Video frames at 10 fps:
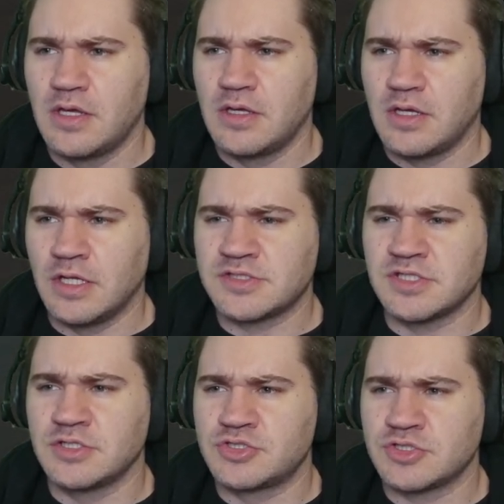instead
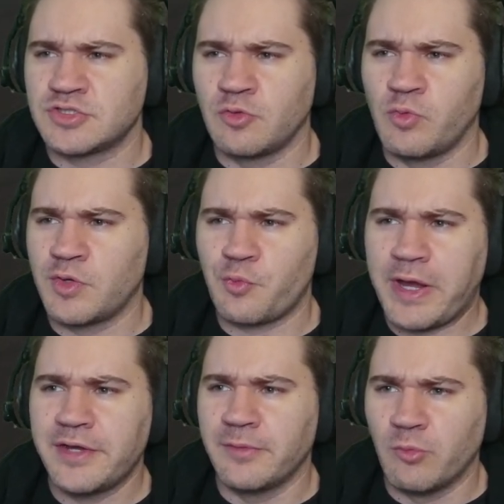of just the one
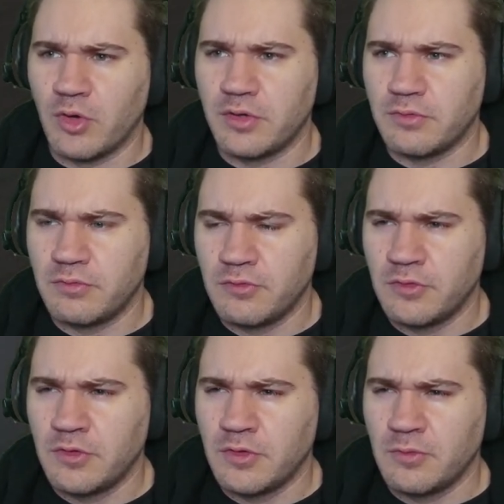random one,
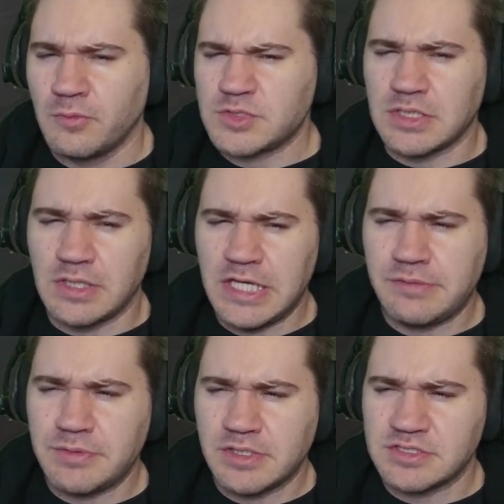which I like
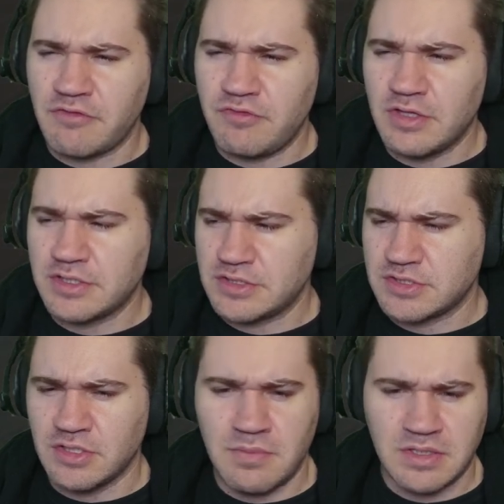because I feel like that's going
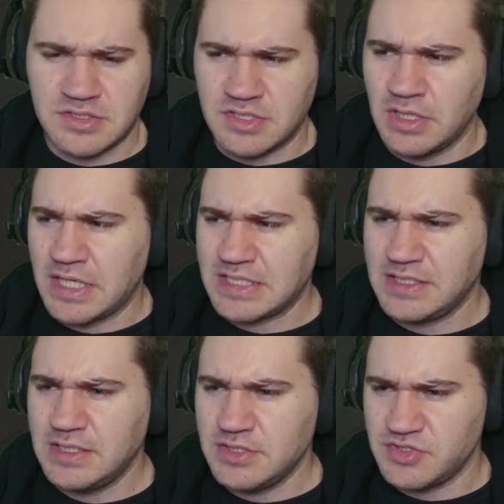to make this a lot
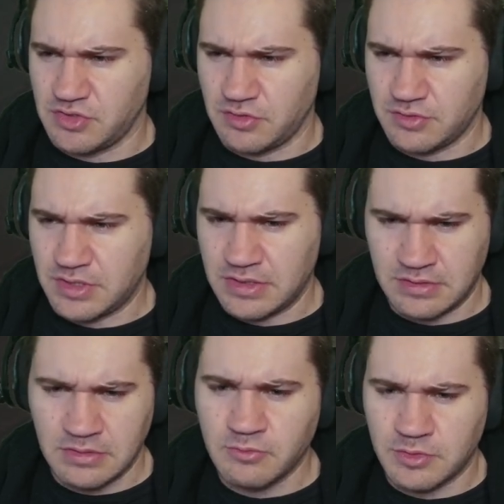easier. That
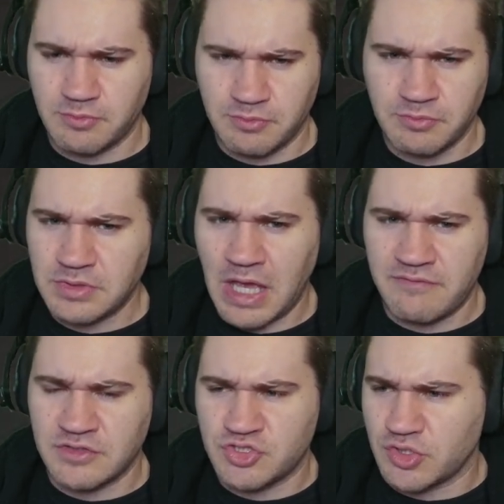with
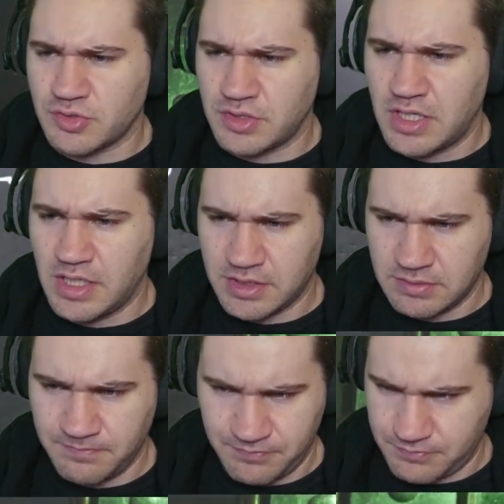having Juggernog
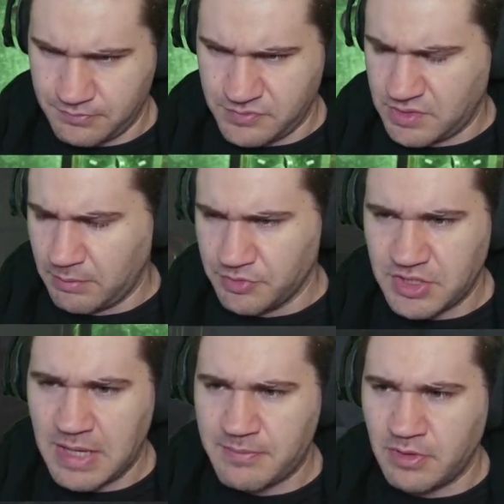and Double
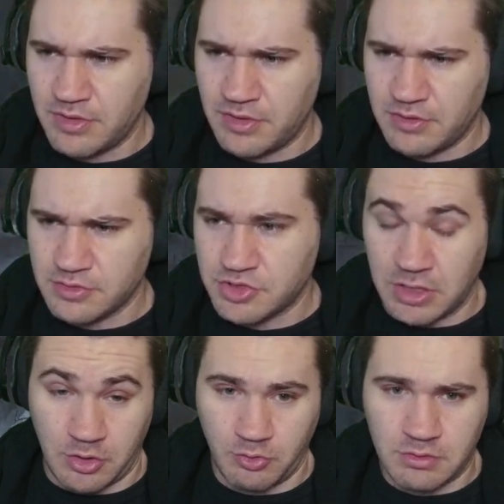Tap and all that other shit,
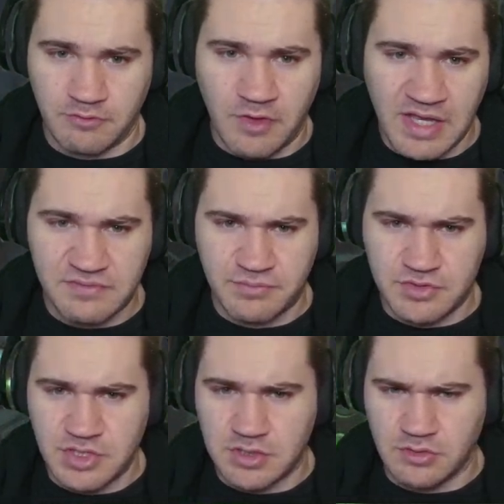and Quick Revive in
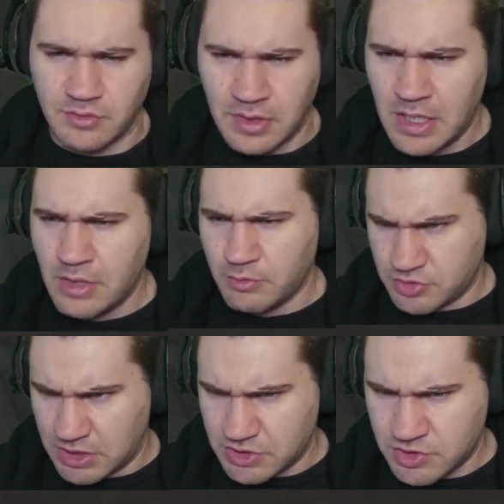particular, which
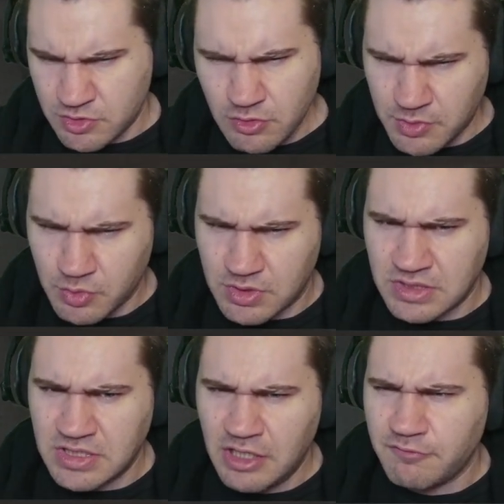I assume you can
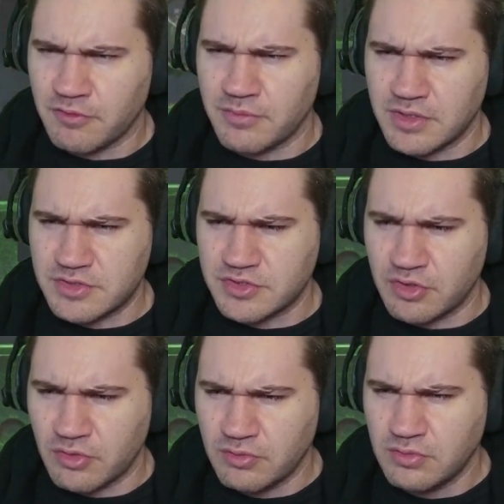get from this.
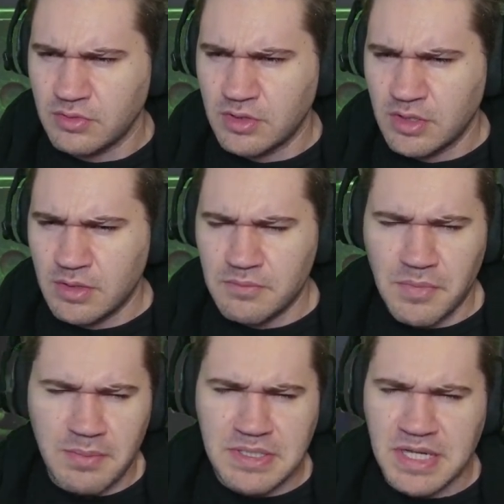No,
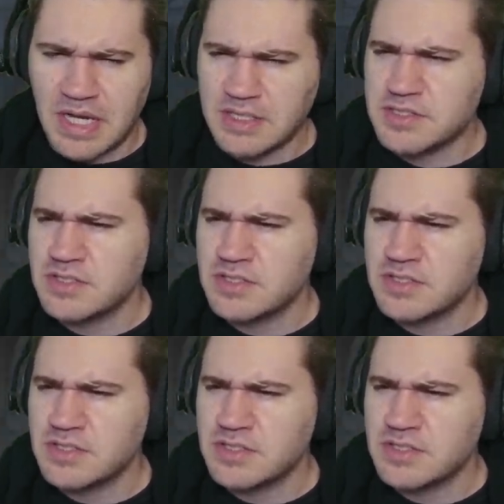maybe not.